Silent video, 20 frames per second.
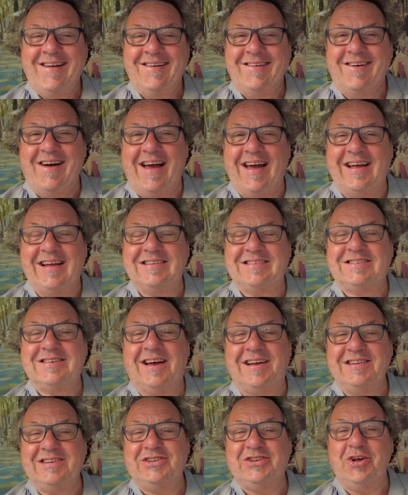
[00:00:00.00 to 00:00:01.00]
Right,
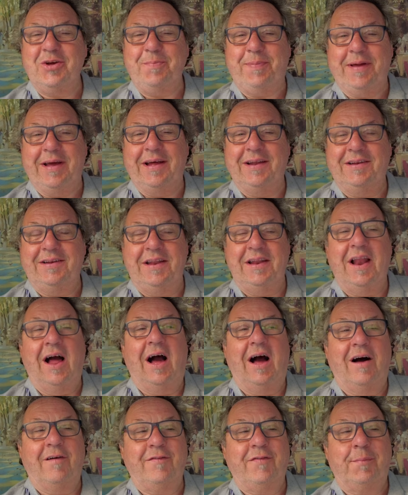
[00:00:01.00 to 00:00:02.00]
time to do a bit of
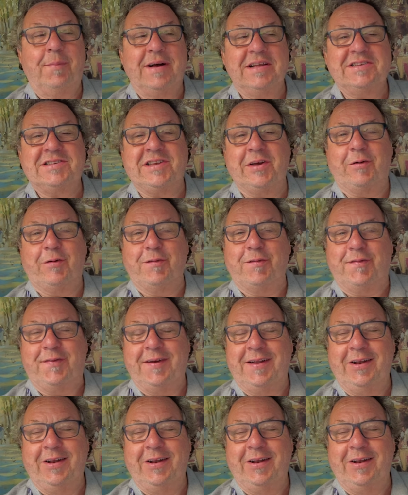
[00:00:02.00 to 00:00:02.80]
dinner for myself.